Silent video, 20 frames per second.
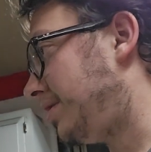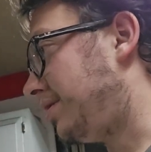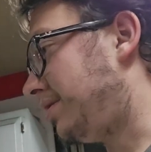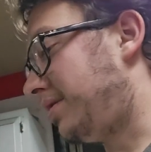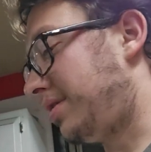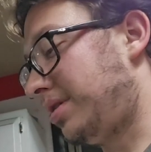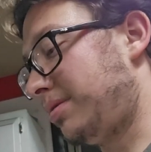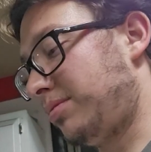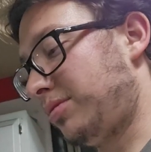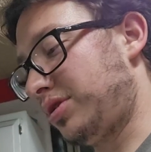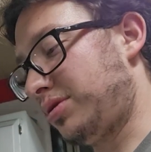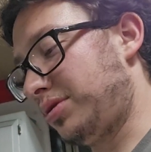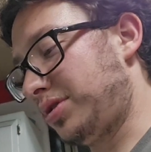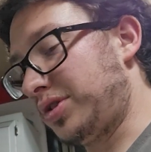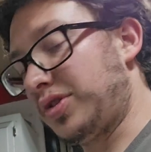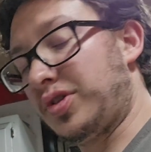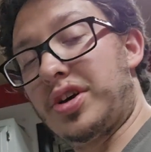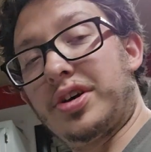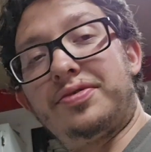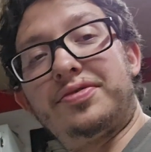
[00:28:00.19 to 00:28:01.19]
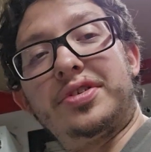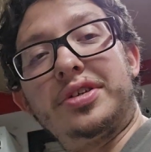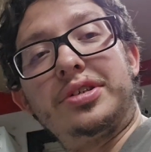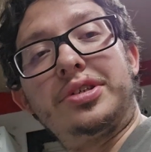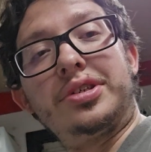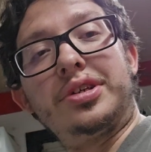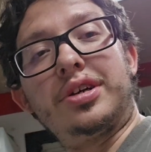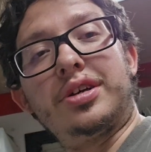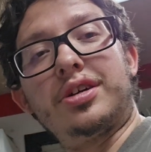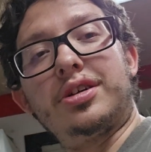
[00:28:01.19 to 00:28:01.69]
Not much left to
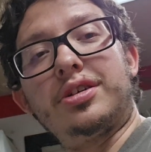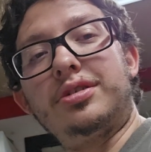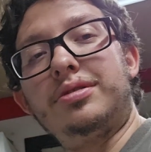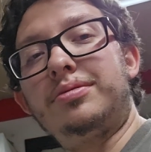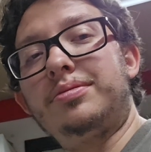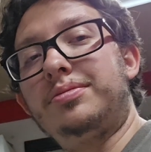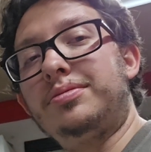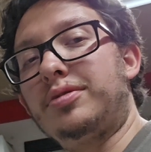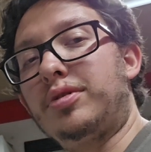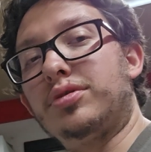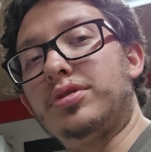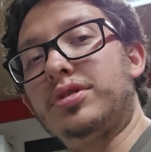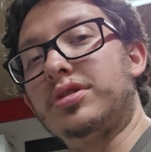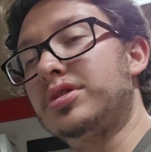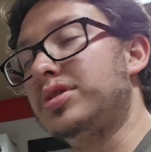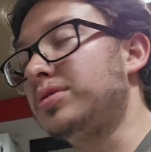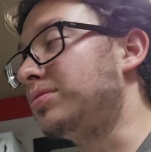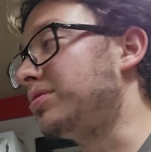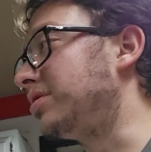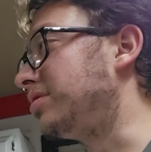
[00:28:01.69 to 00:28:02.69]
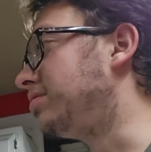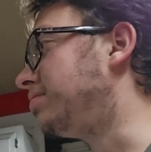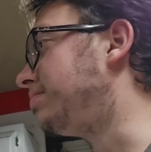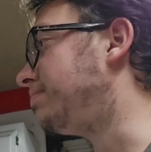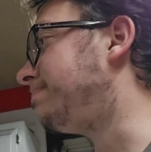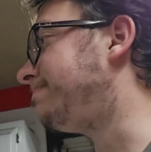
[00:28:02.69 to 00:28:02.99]
say on this one.